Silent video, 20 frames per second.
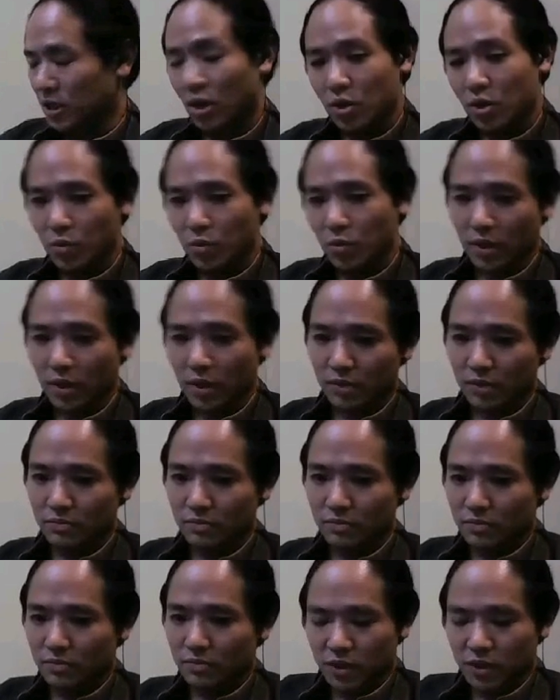artwork,
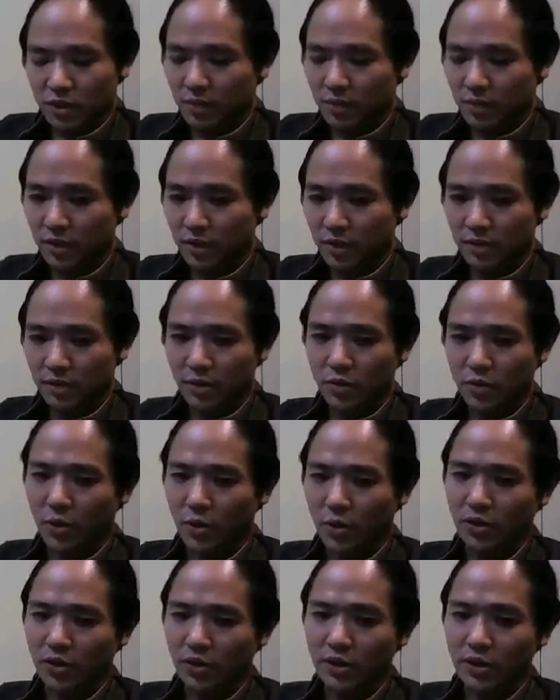simply an
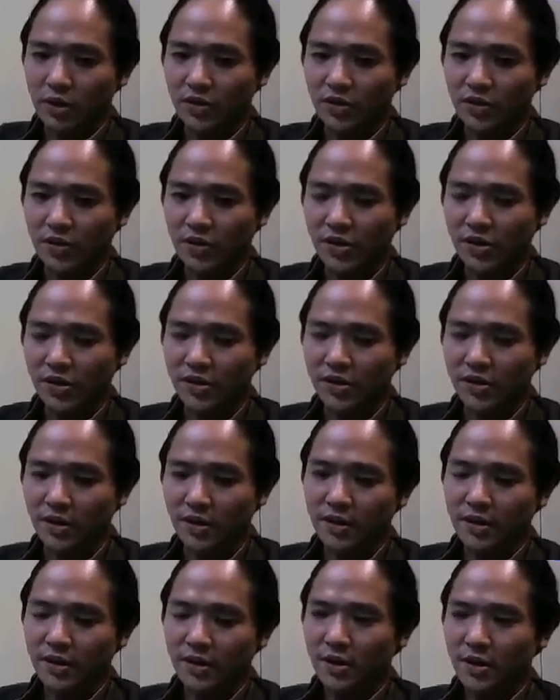artwork, an
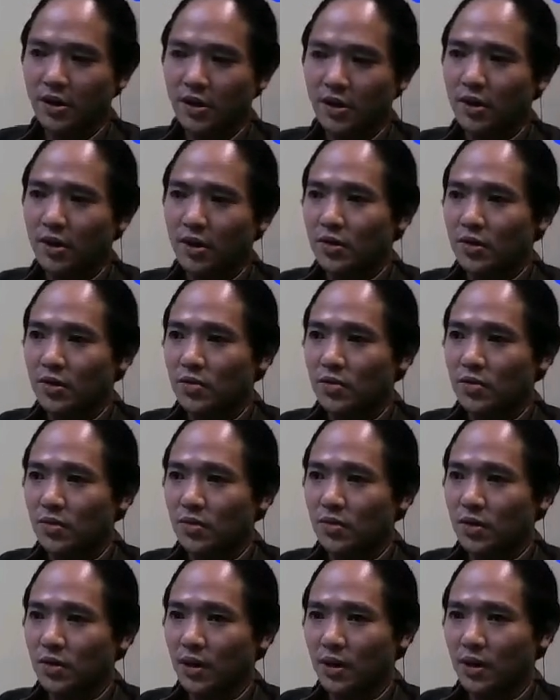illustration.
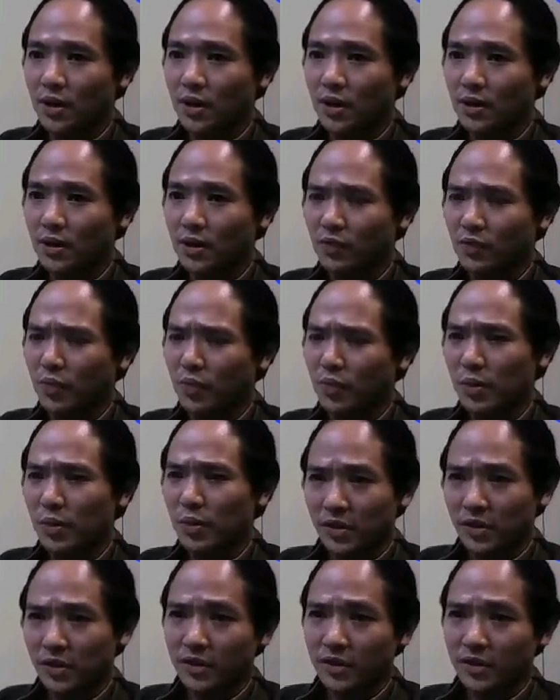And then if
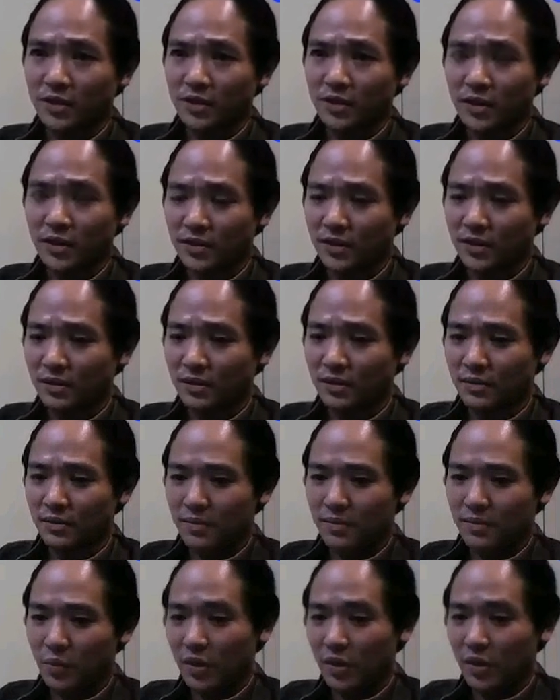people criticize it
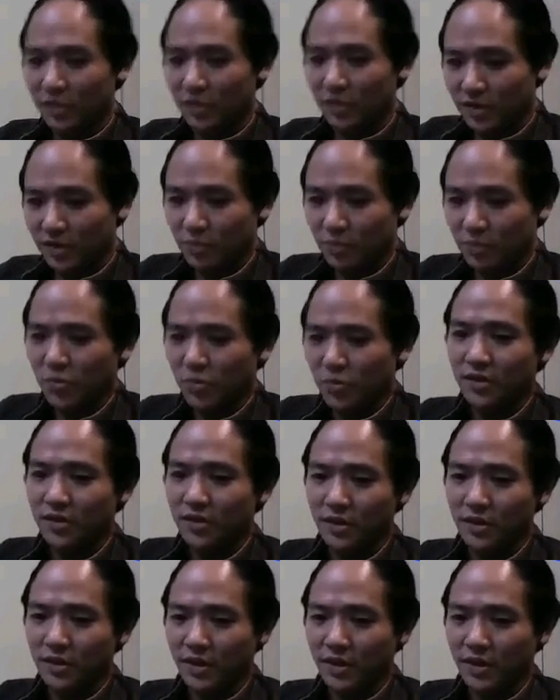because it's a
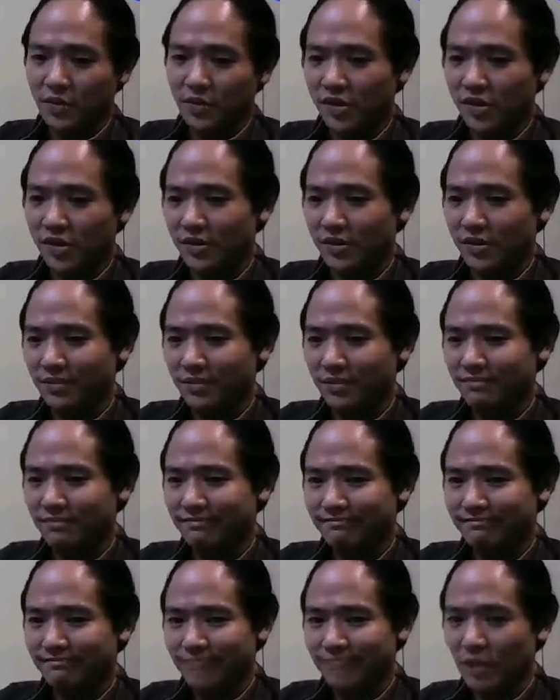personal expression,
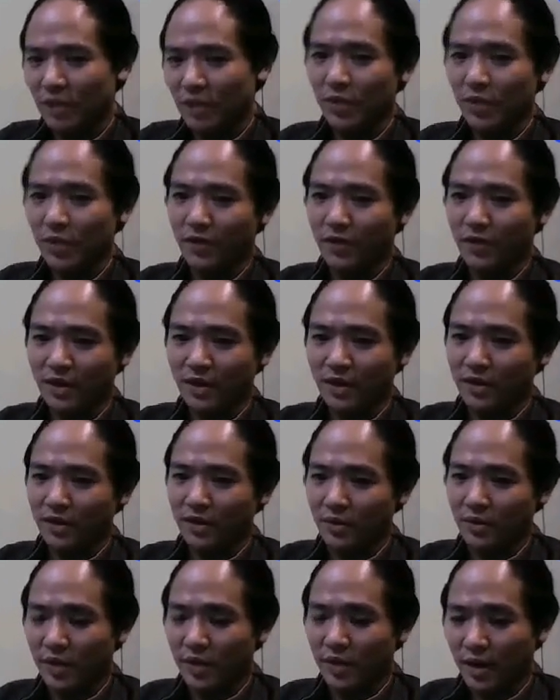they'll be offended,
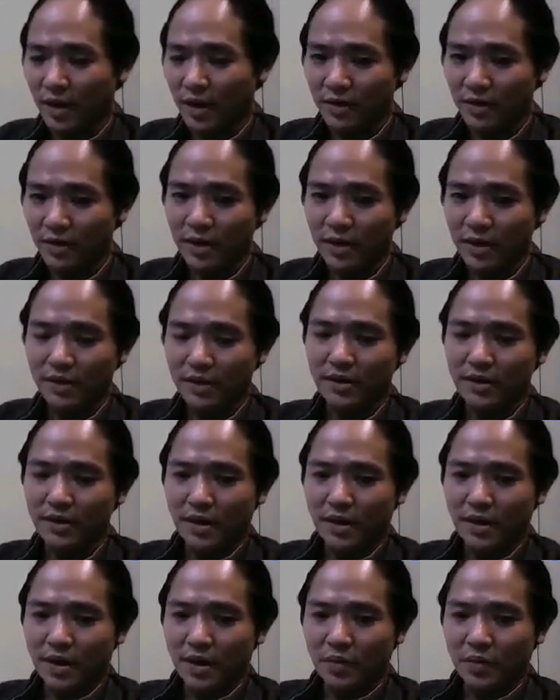they'll be angry.
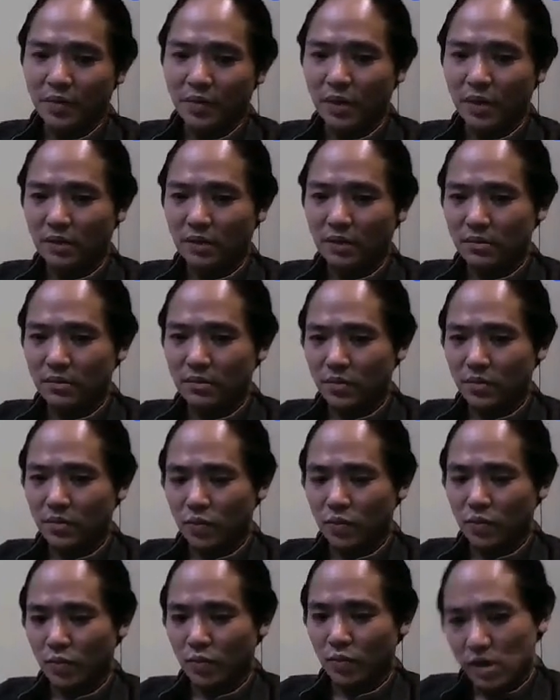But
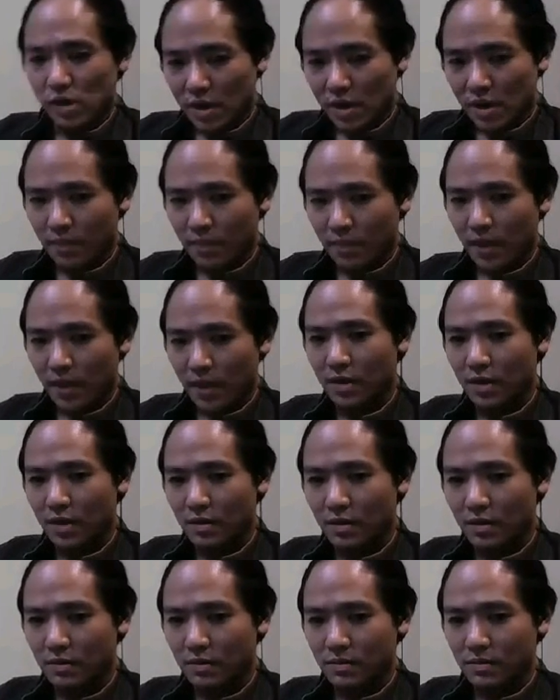when you come
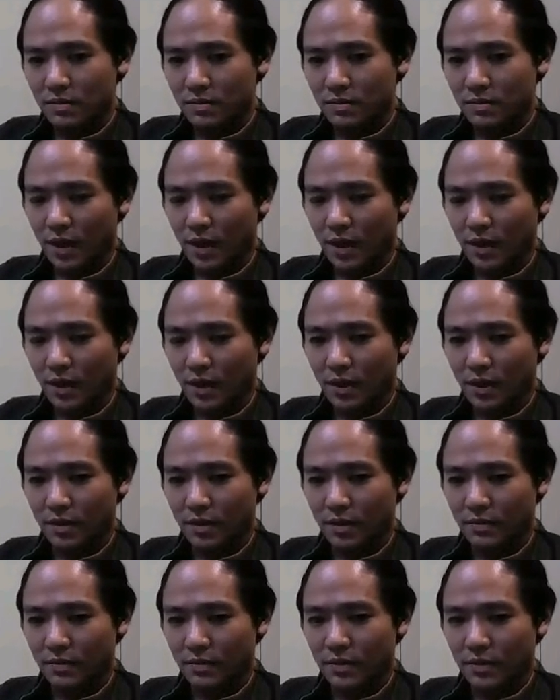in
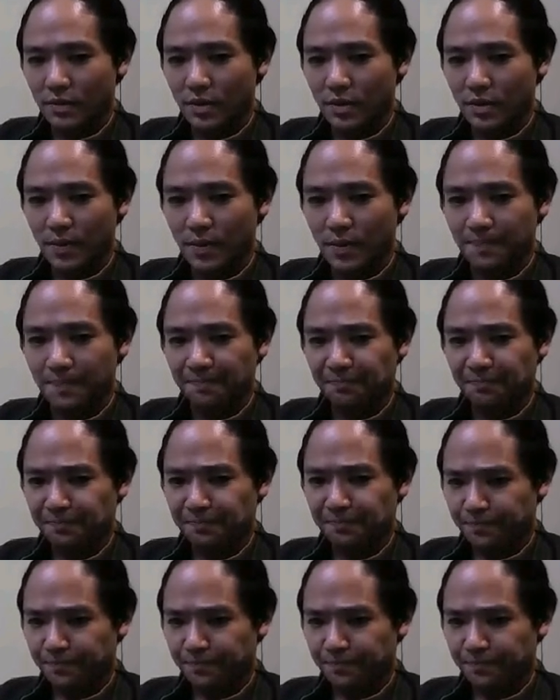and um,